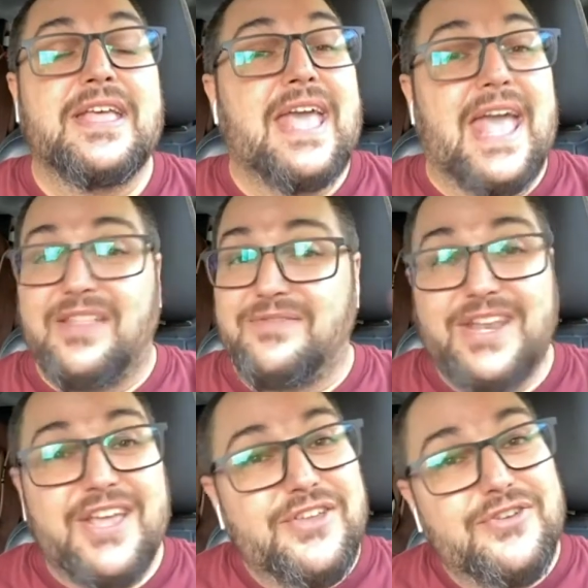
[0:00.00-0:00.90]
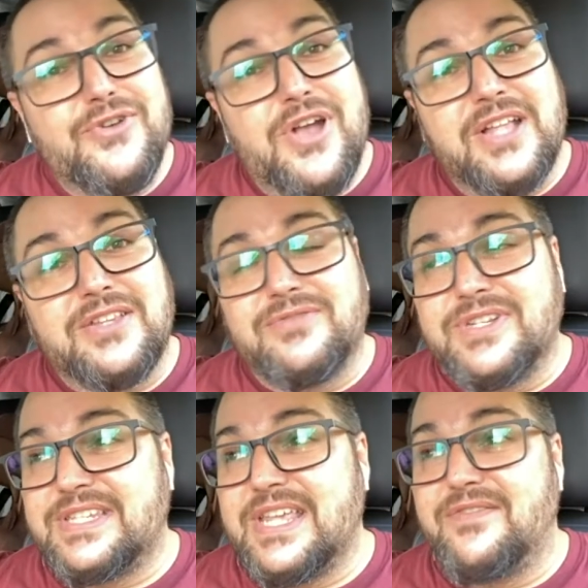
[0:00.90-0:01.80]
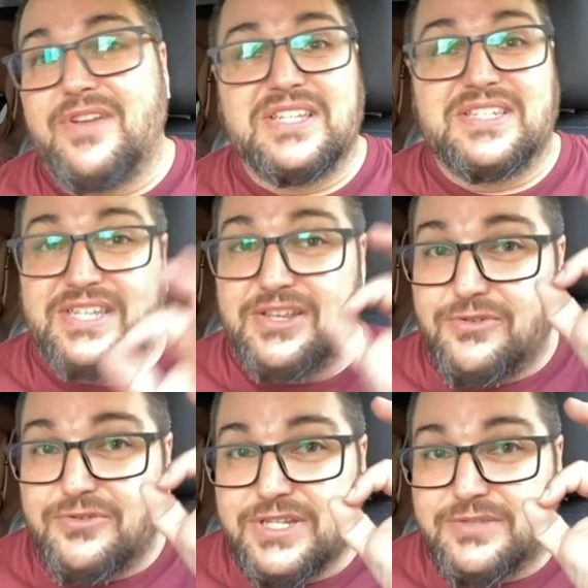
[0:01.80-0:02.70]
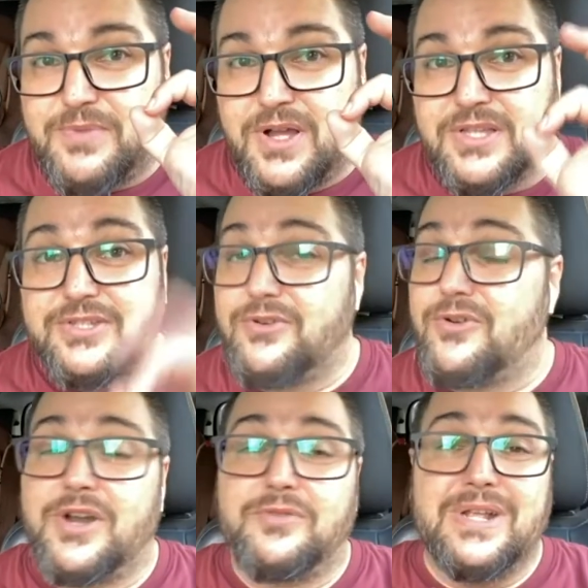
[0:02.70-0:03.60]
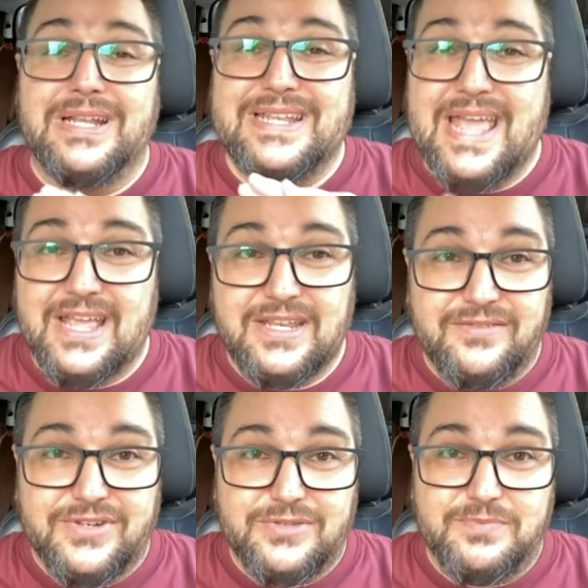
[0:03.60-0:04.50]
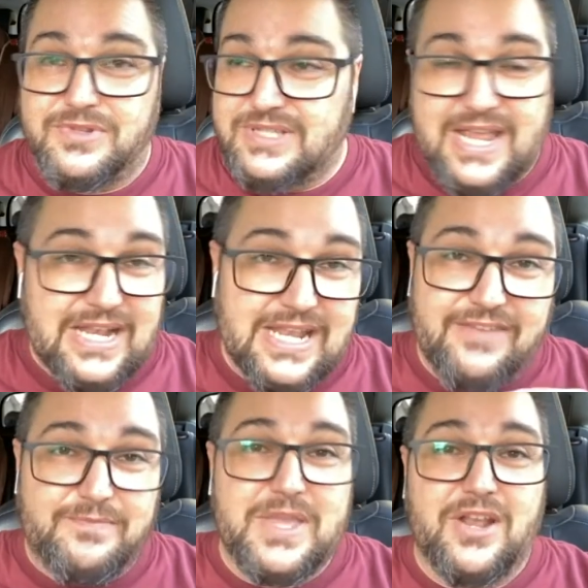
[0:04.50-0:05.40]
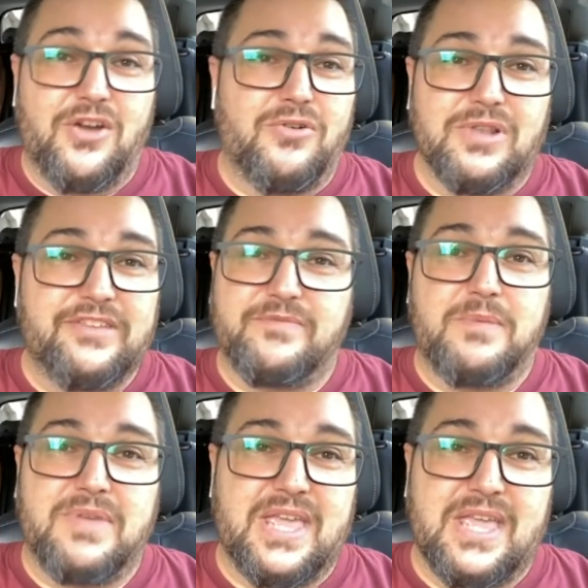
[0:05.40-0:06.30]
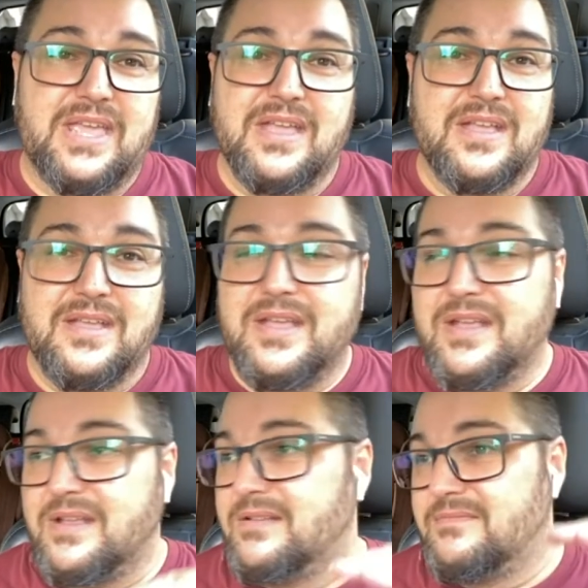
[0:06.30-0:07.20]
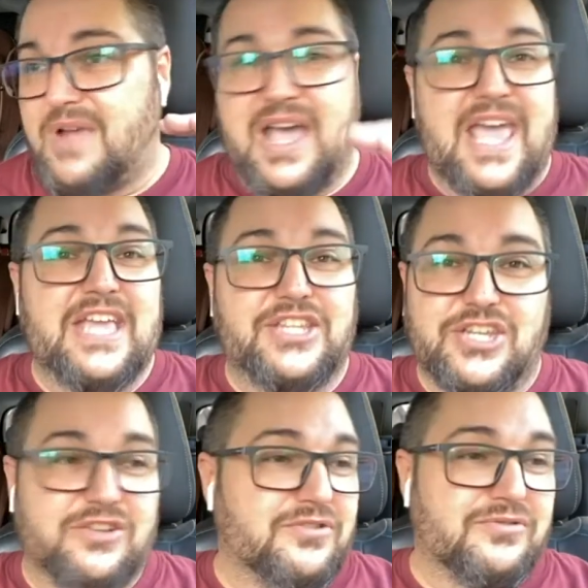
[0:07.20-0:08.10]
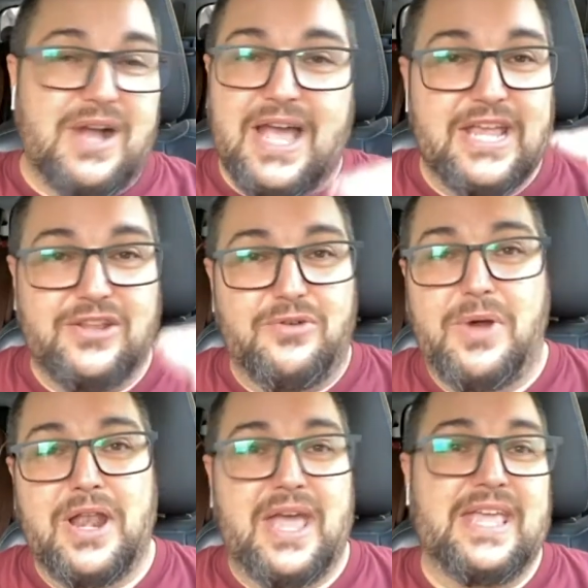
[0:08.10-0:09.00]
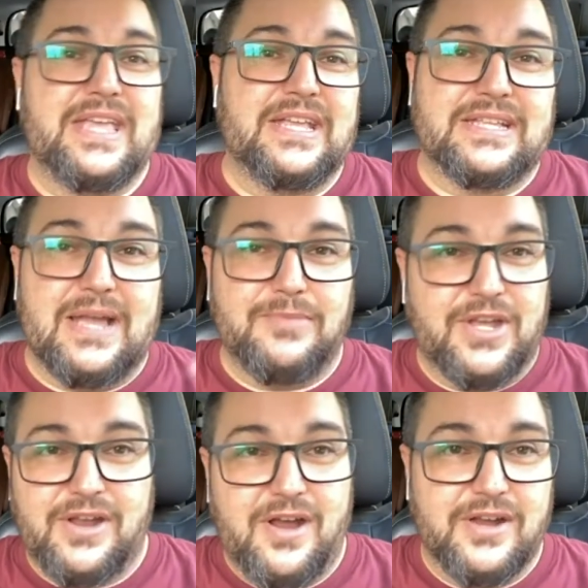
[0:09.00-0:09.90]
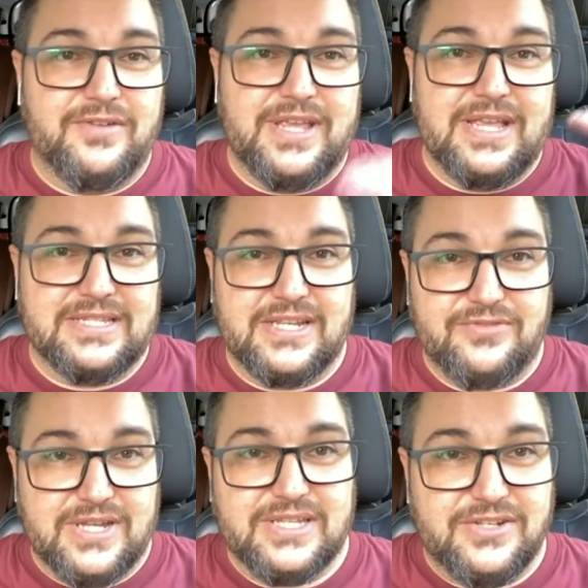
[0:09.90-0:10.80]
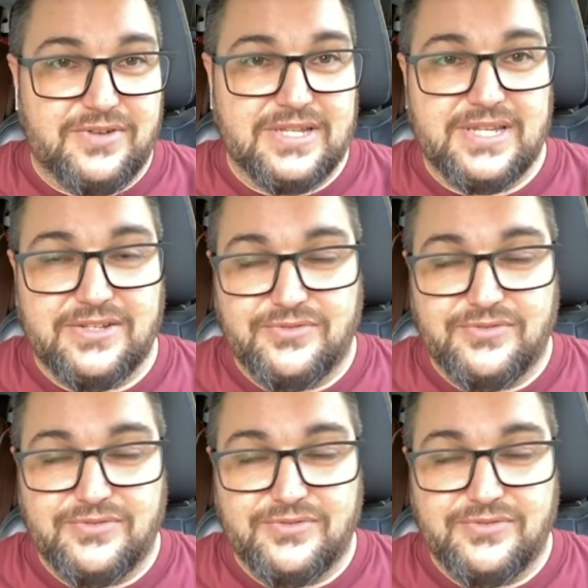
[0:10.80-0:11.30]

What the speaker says: And whether you got receive a zero response or a really negative response, like, leave me alone, leave me be, I hate you, I don't want to eat, I'm not hungry, etc., etc., etc.,